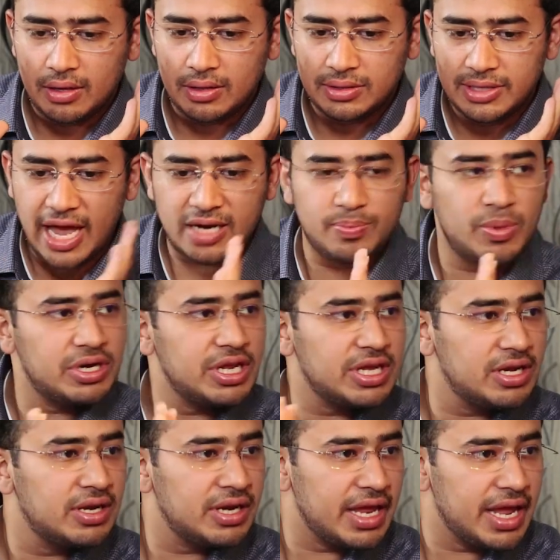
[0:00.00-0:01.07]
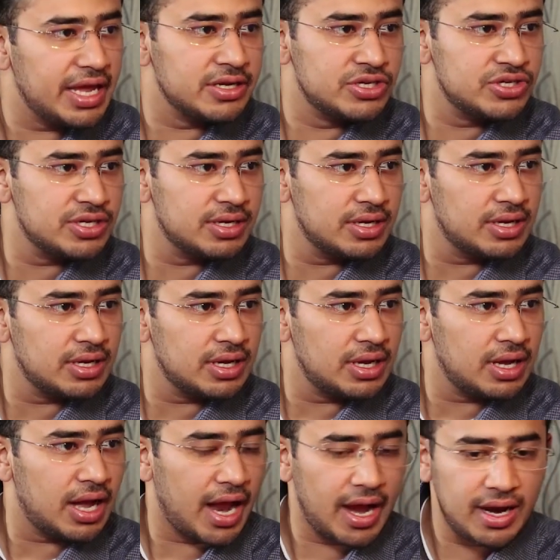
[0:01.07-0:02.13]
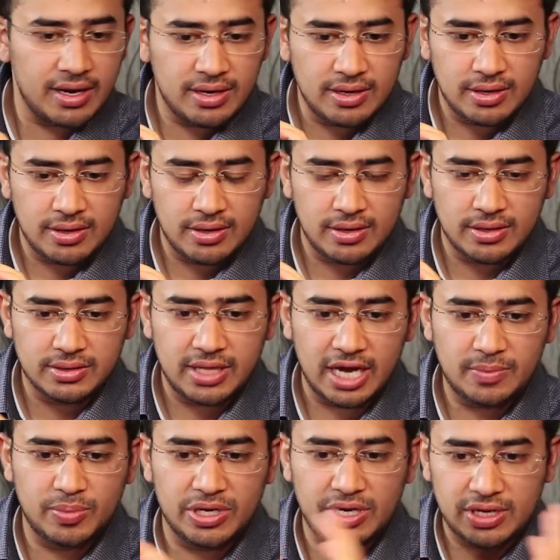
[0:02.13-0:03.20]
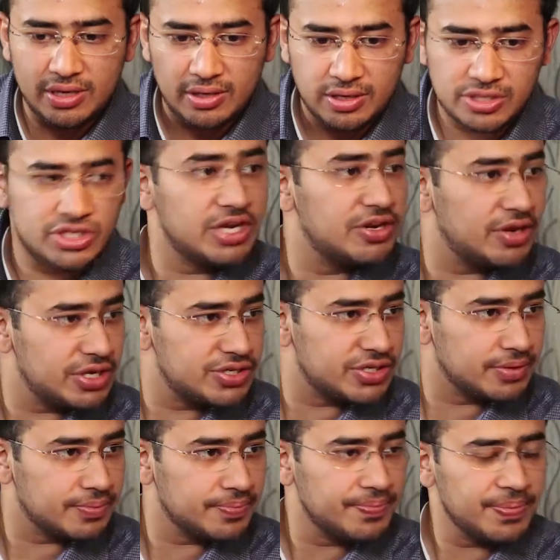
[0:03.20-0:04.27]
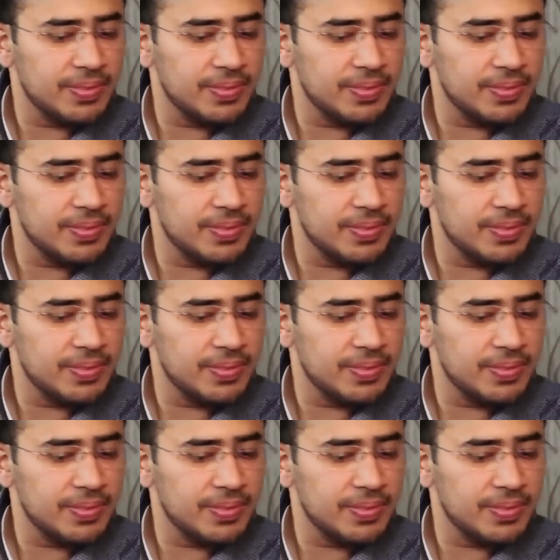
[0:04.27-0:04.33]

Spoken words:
that particular age and that particular generation.